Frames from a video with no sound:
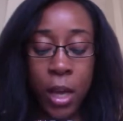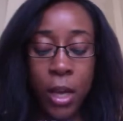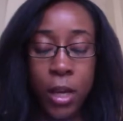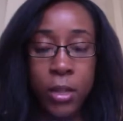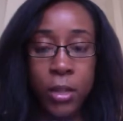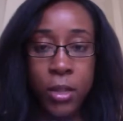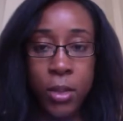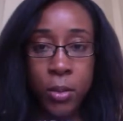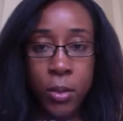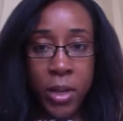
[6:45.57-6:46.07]

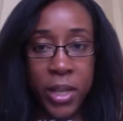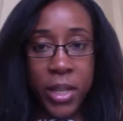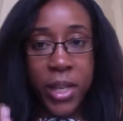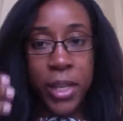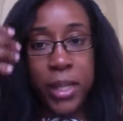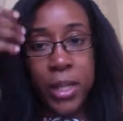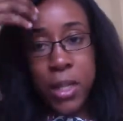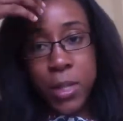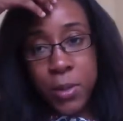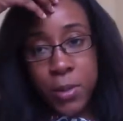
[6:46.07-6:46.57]
And so what I
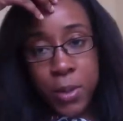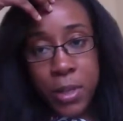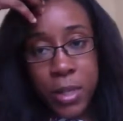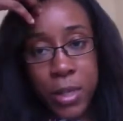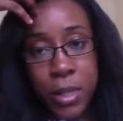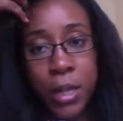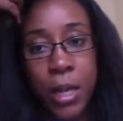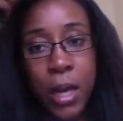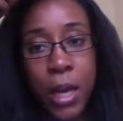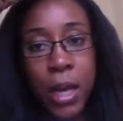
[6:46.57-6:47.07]
did
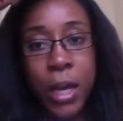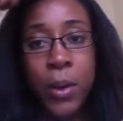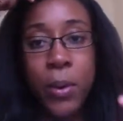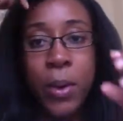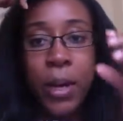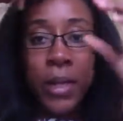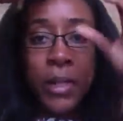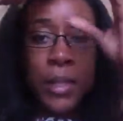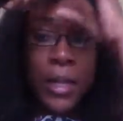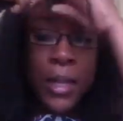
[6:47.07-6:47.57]
was,
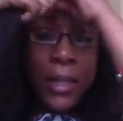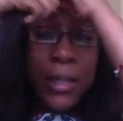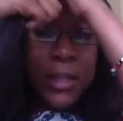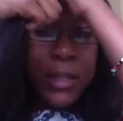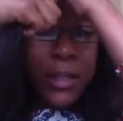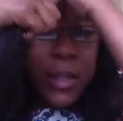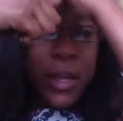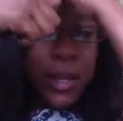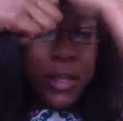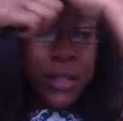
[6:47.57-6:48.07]
likewise,
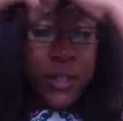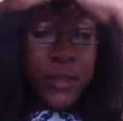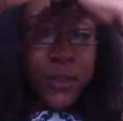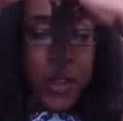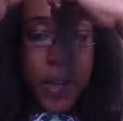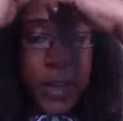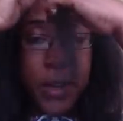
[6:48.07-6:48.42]
instead of